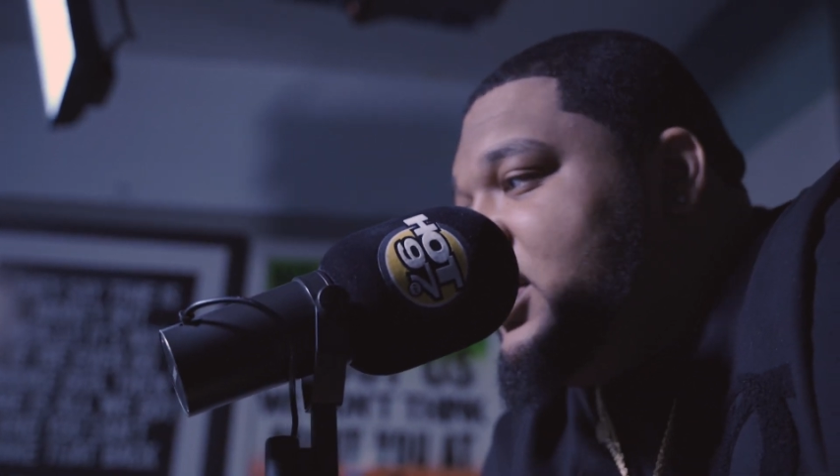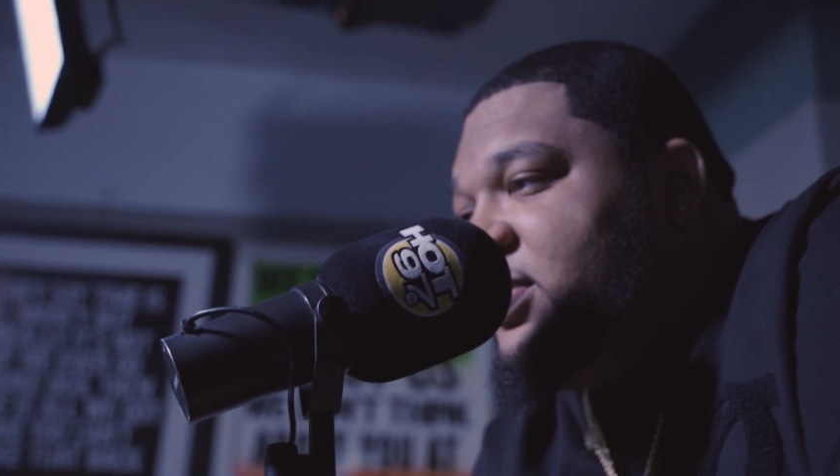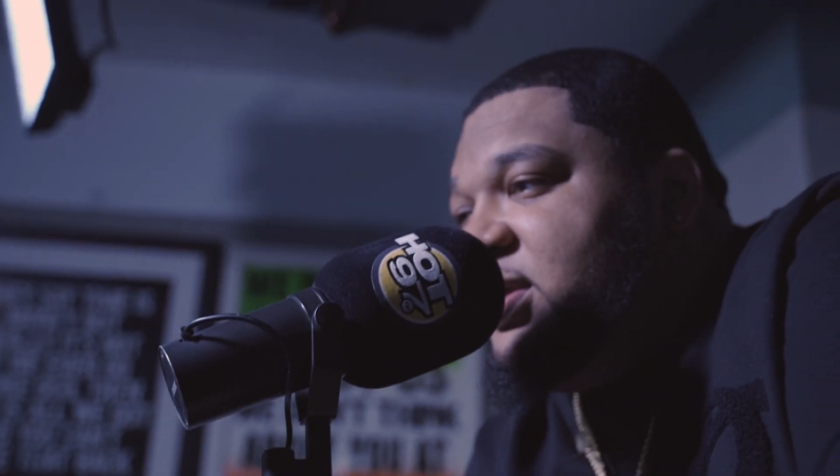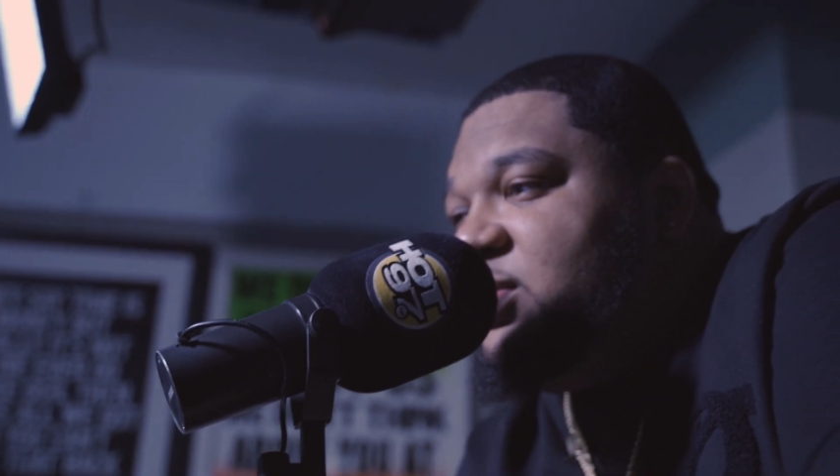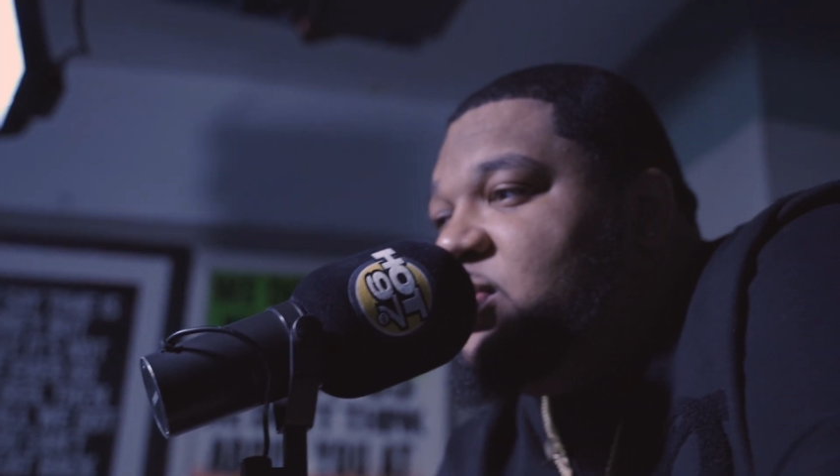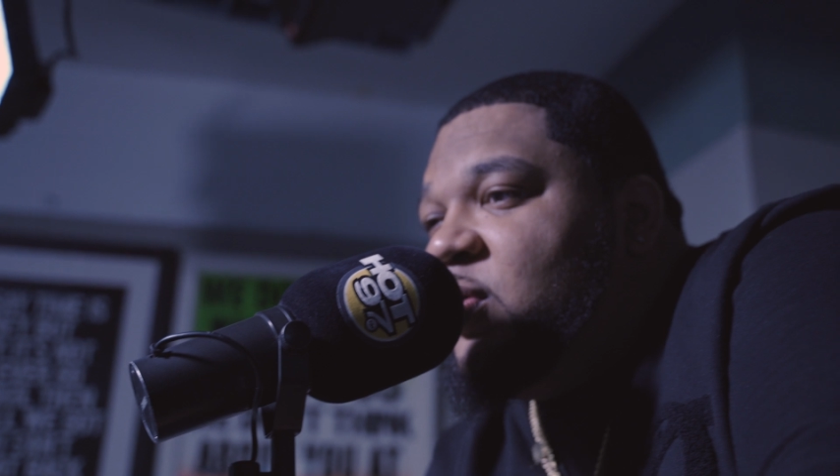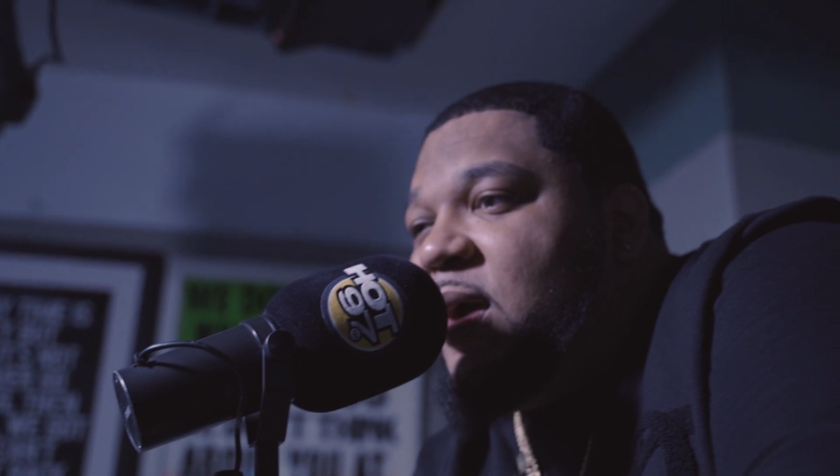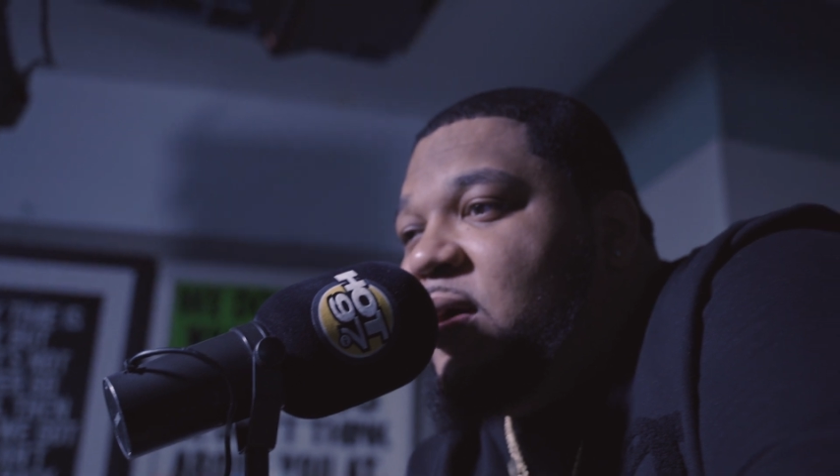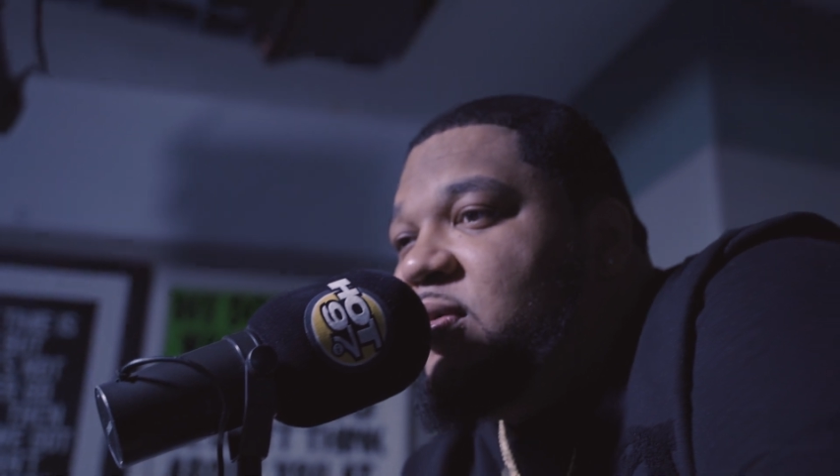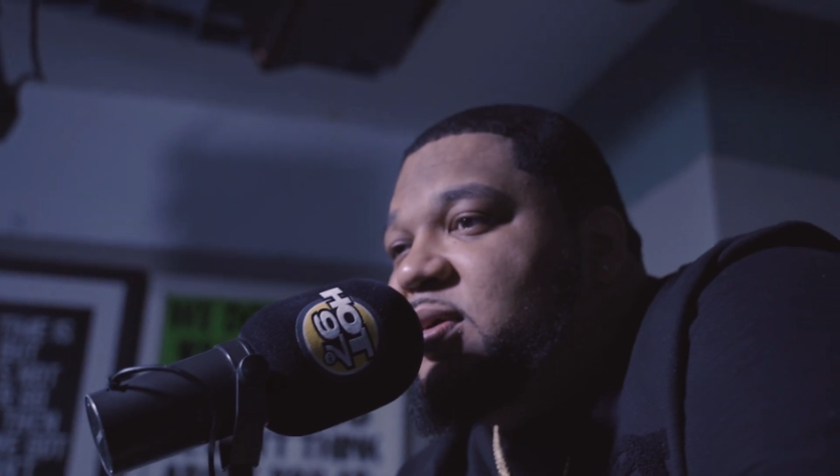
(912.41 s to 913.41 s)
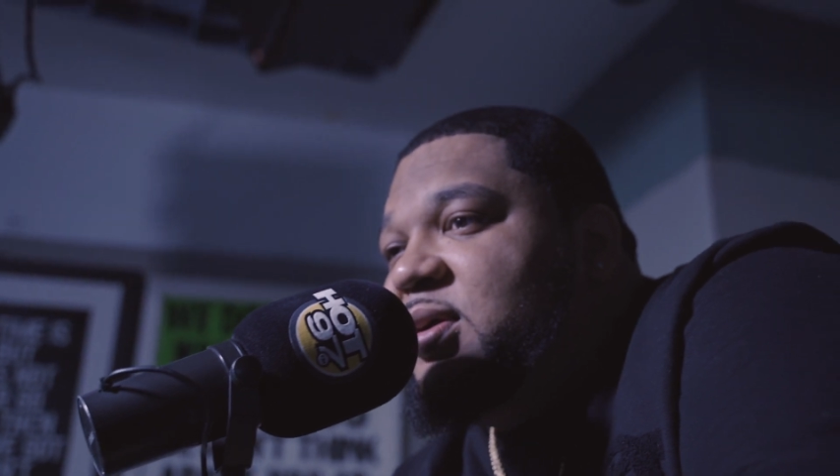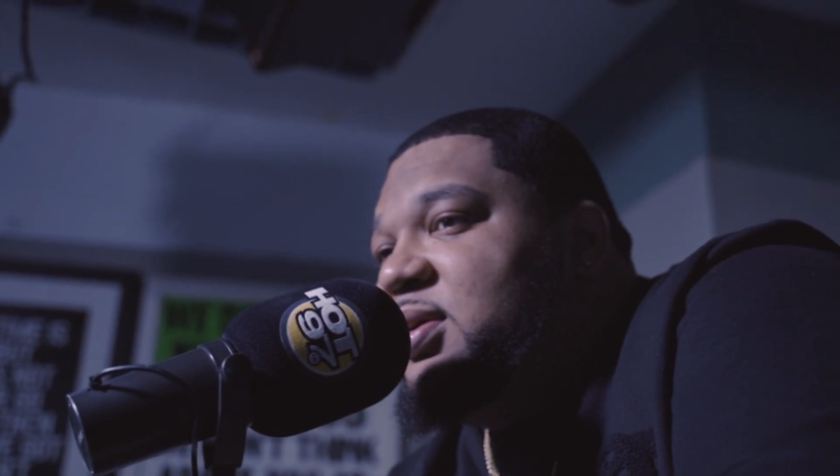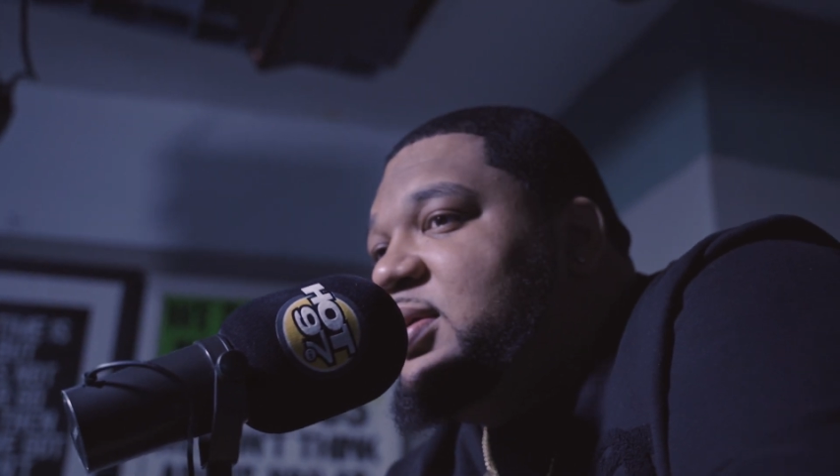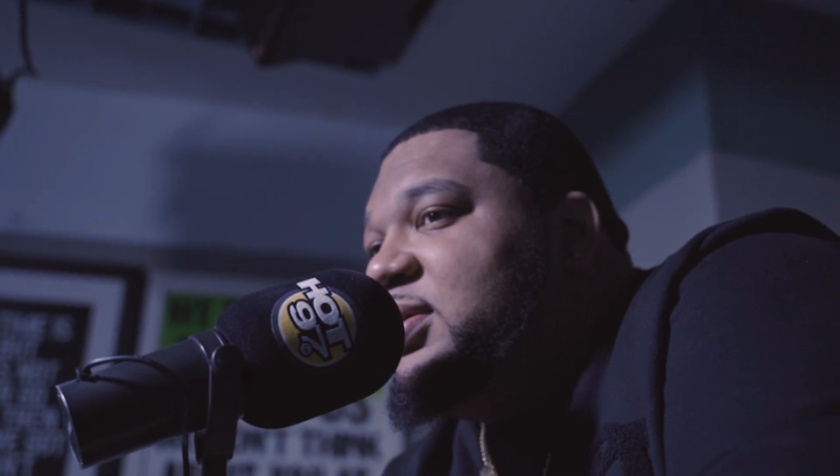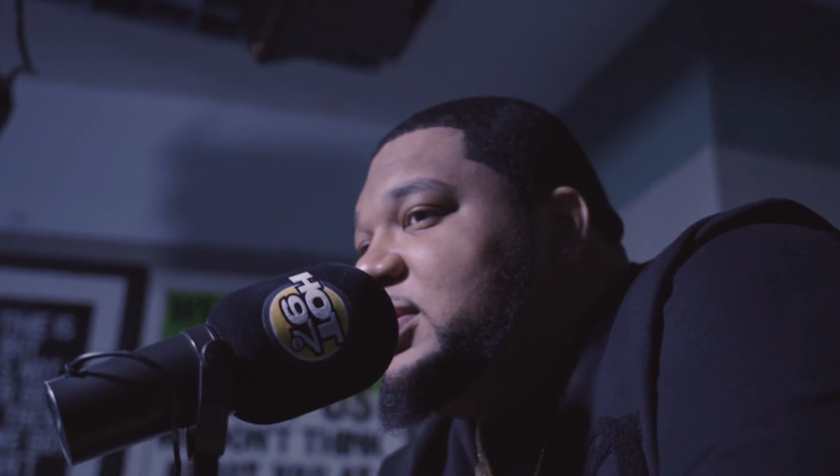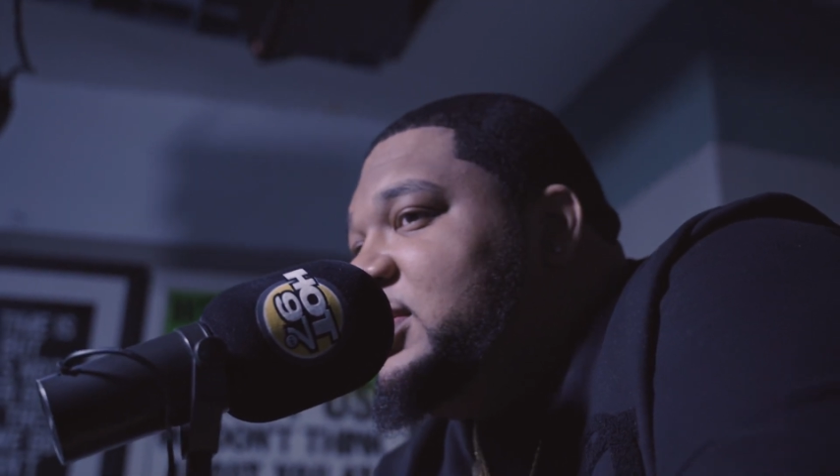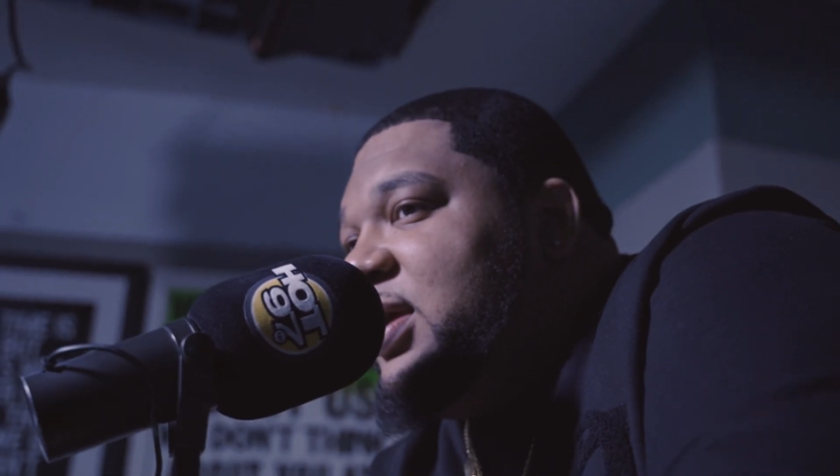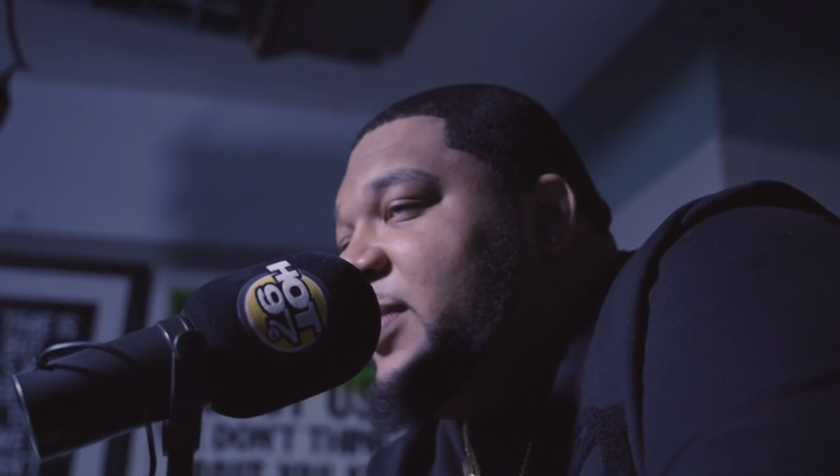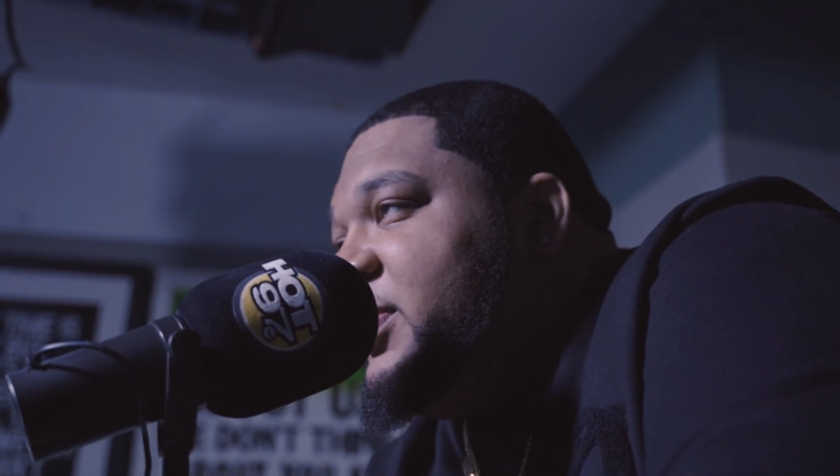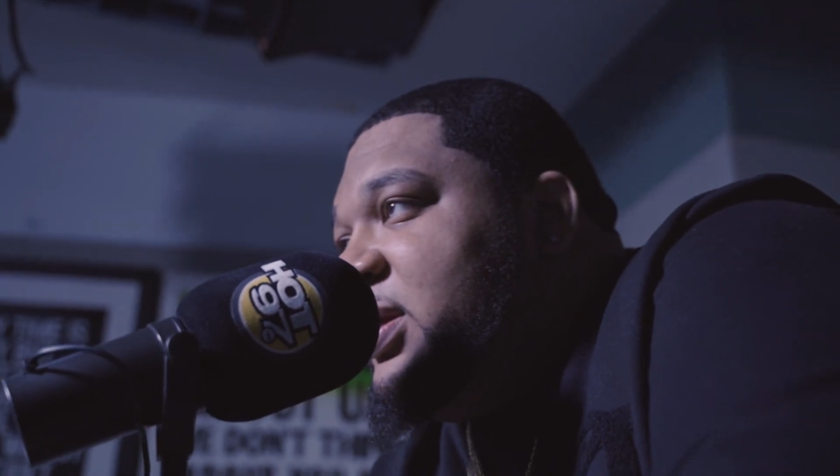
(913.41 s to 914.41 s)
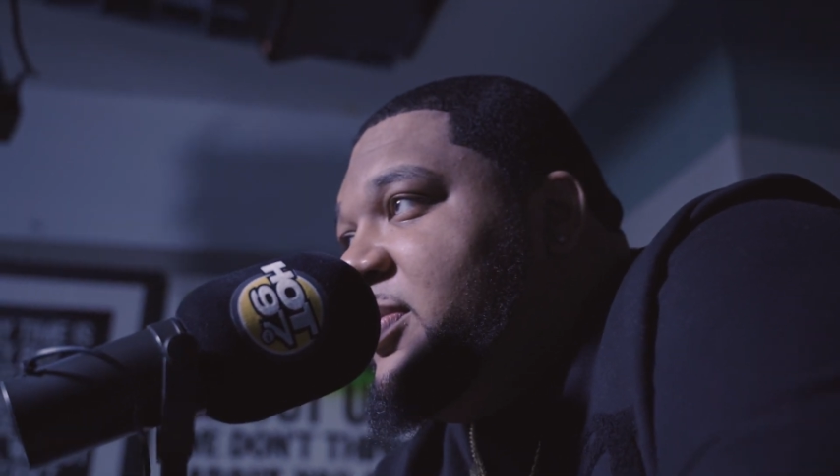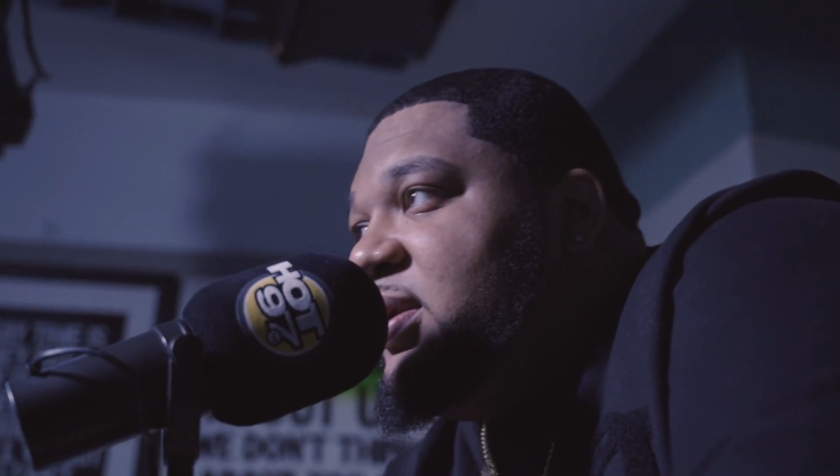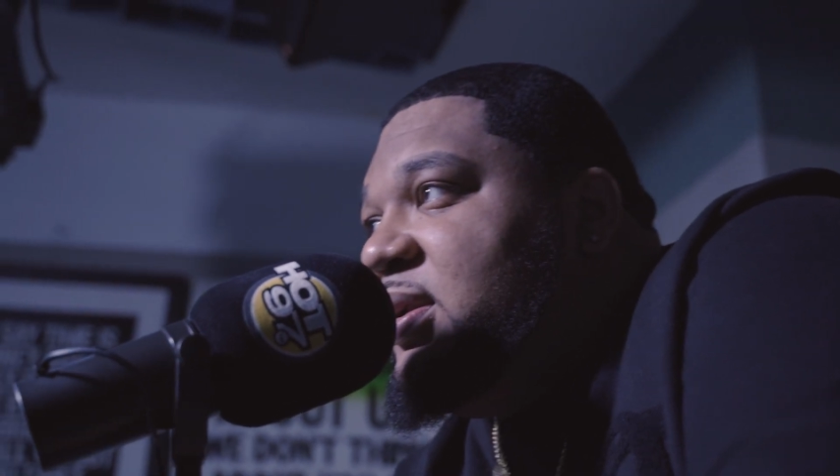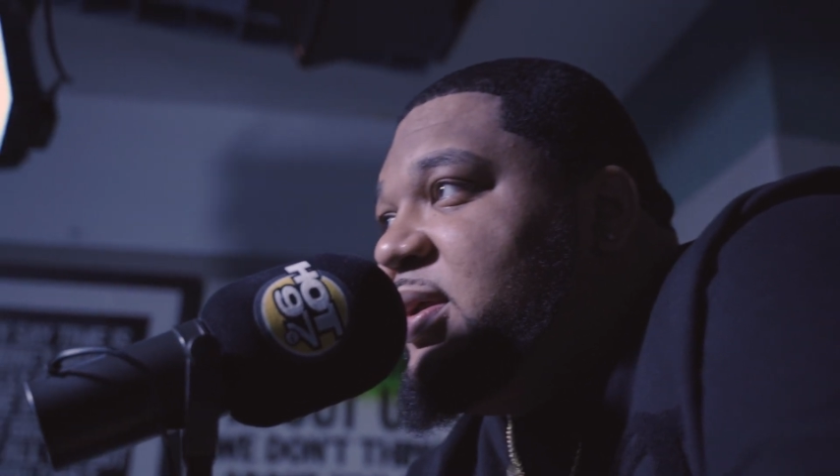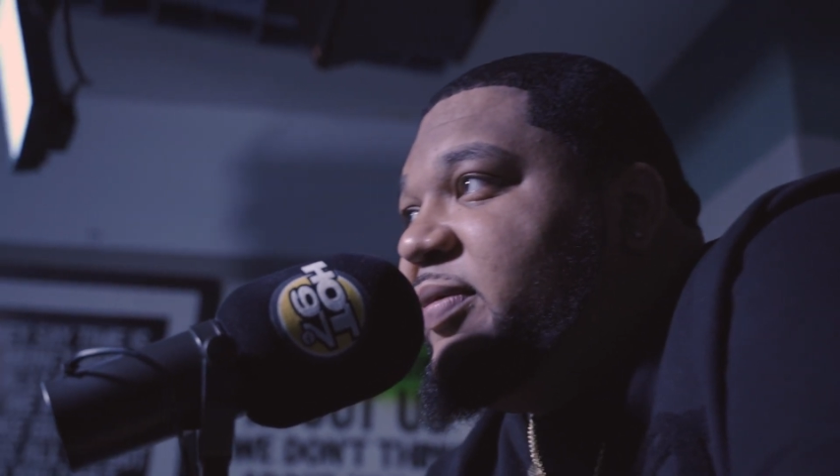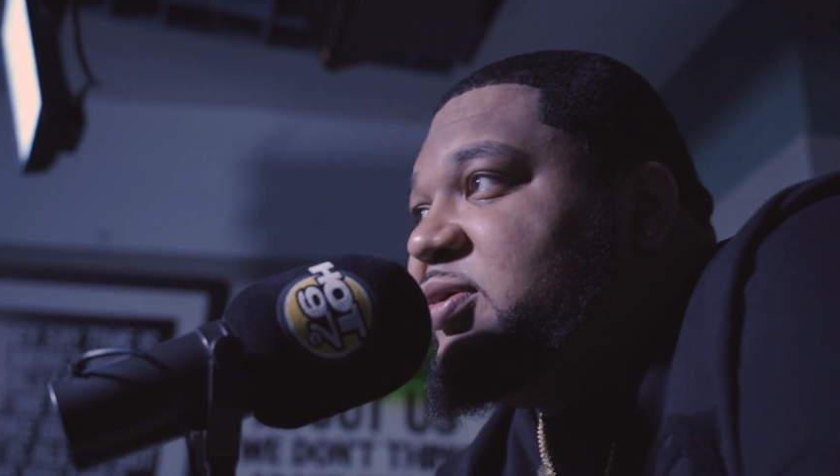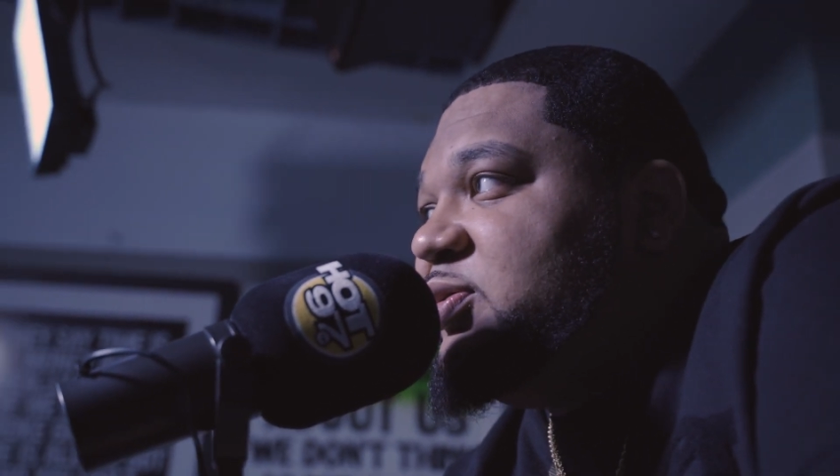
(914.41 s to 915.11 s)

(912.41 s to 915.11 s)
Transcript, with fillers: I mean, you go out, y'all put your money together.